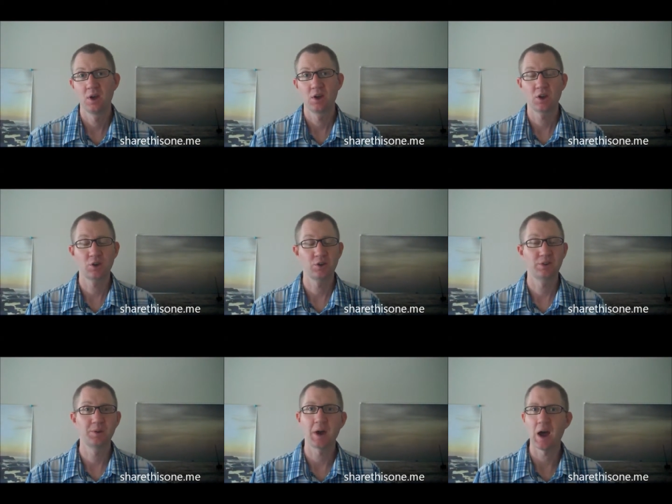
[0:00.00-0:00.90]
You can do
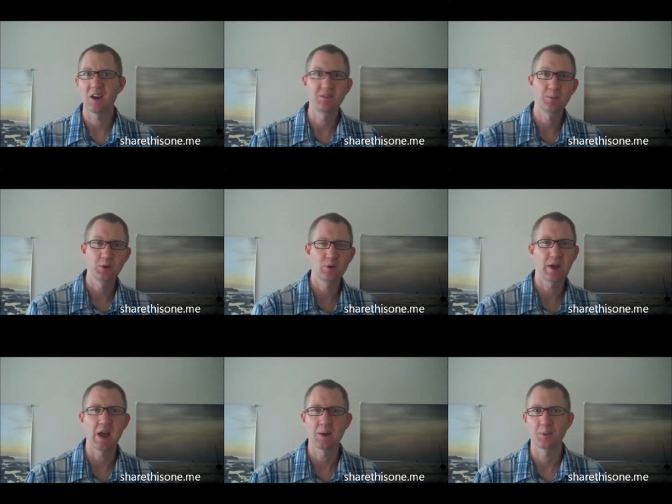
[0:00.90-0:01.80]
some kind of a boot
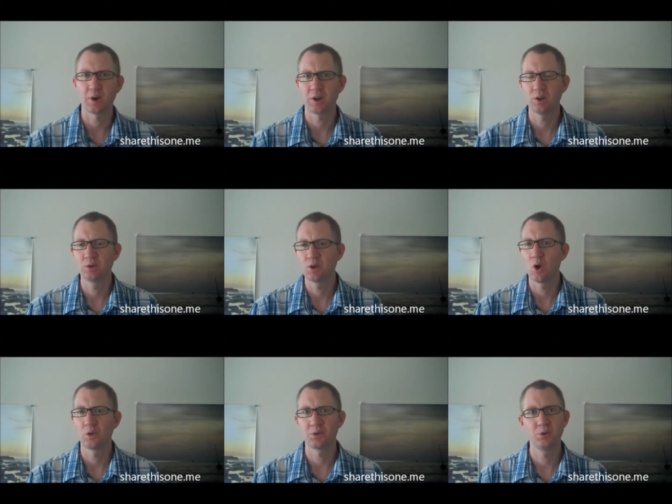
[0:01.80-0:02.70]
camp where you'd
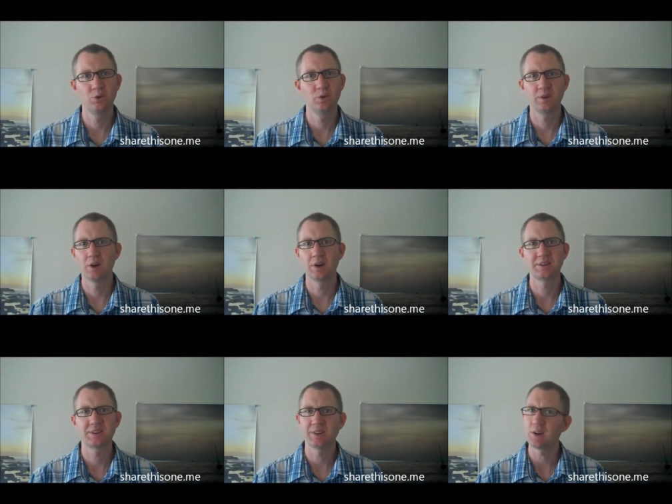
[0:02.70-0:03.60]
go through a
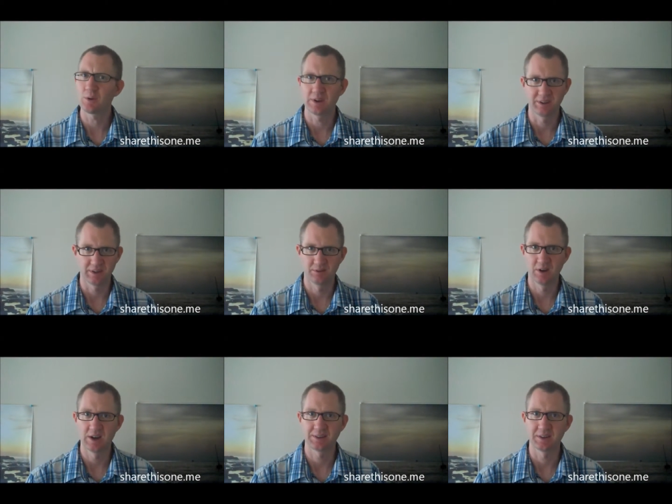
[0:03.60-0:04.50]
series of
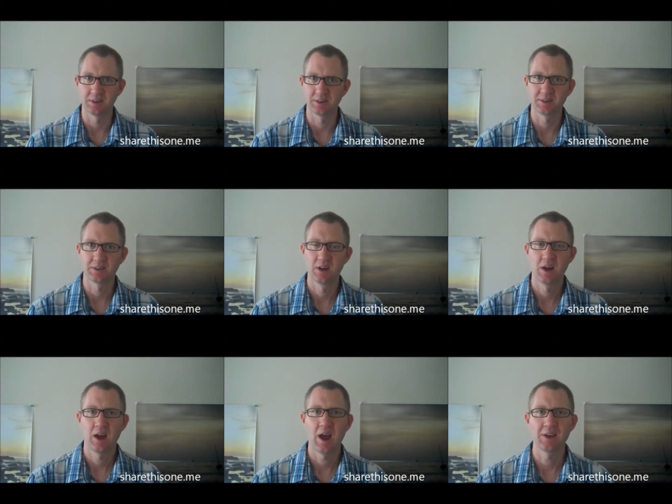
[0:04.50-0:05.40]
lessons
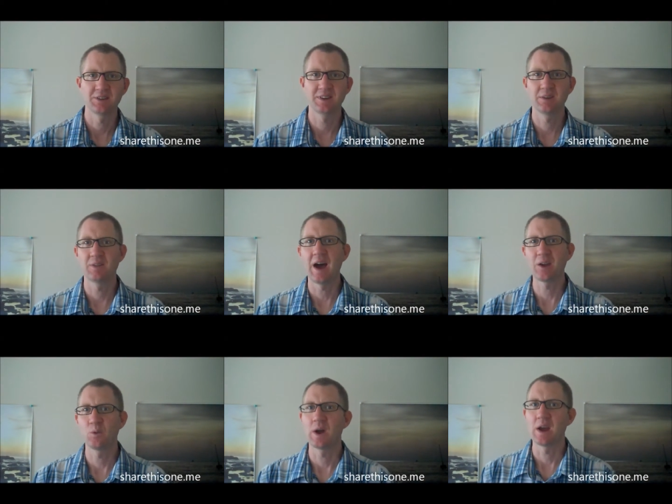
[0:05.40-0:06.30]
and just give
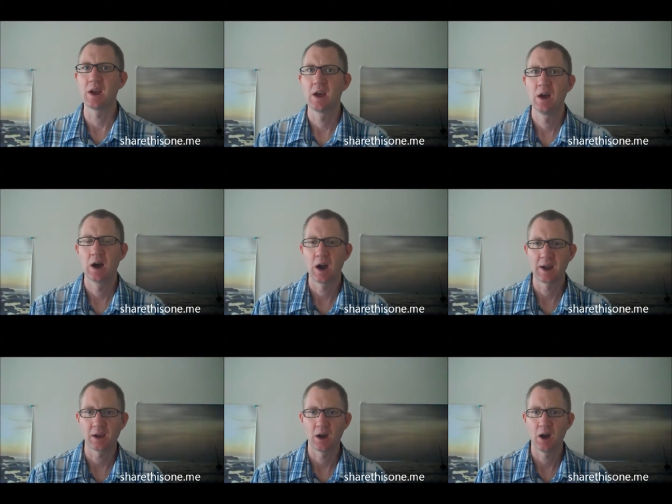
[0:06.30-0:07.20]
that away.
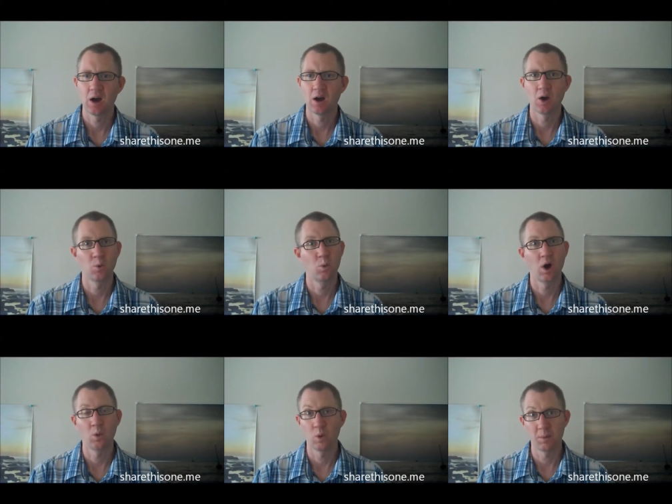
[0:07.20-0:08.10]
Like on
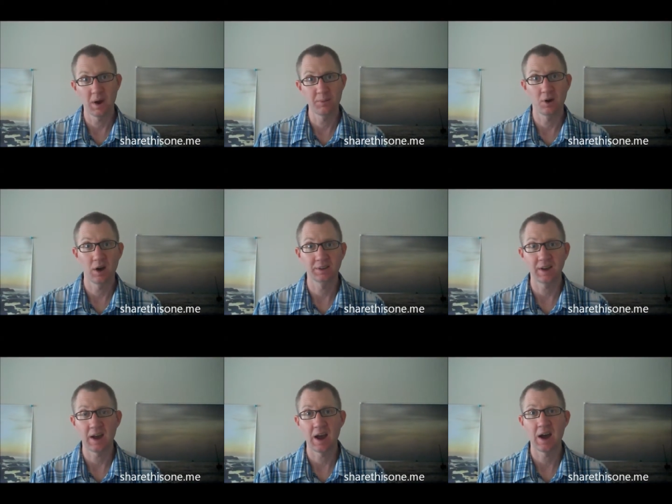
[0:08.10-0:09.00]
one of my blogs,
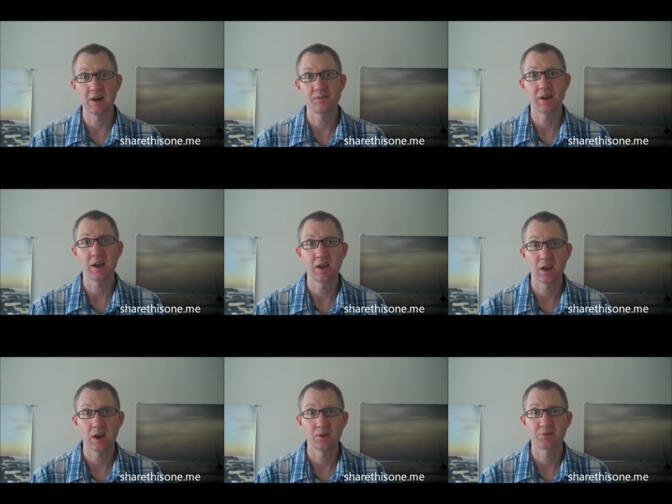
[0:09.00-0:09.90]
I have a
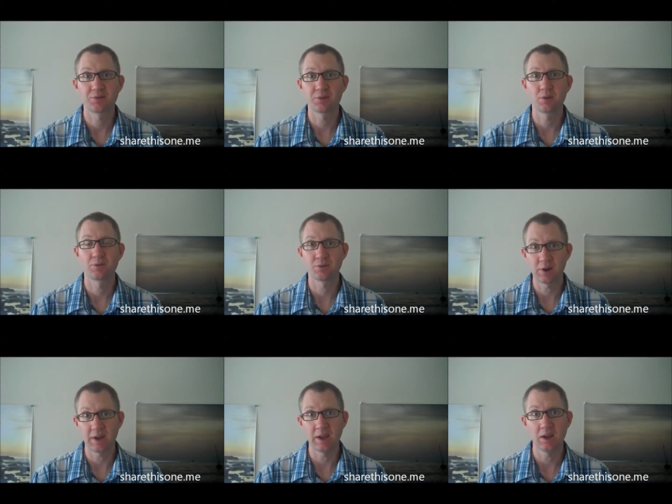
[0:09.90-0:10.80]

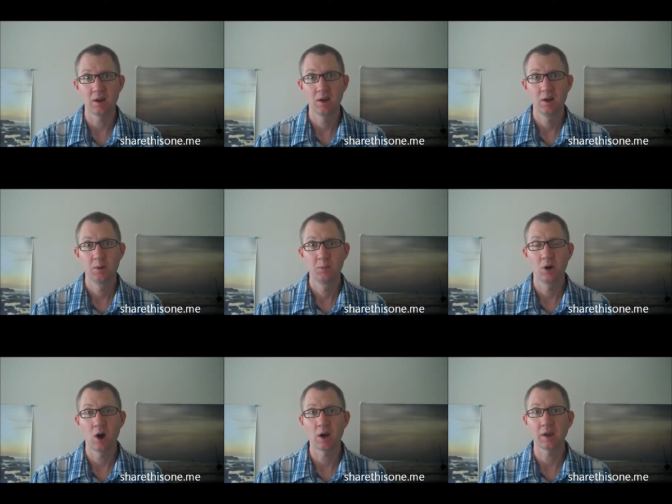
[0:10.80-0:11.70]
free
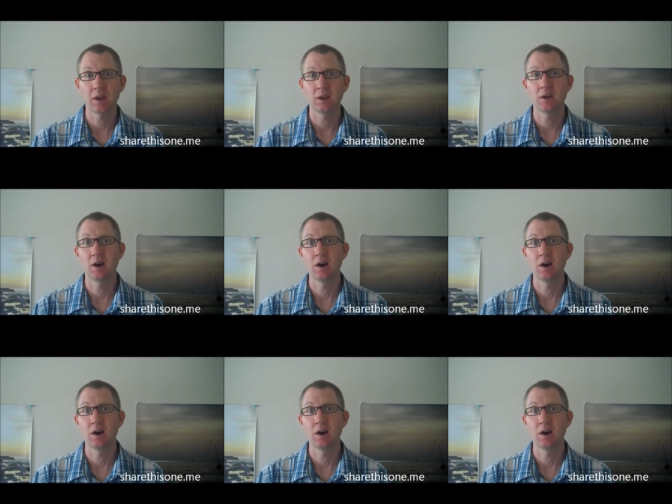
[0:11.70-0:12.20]
blogging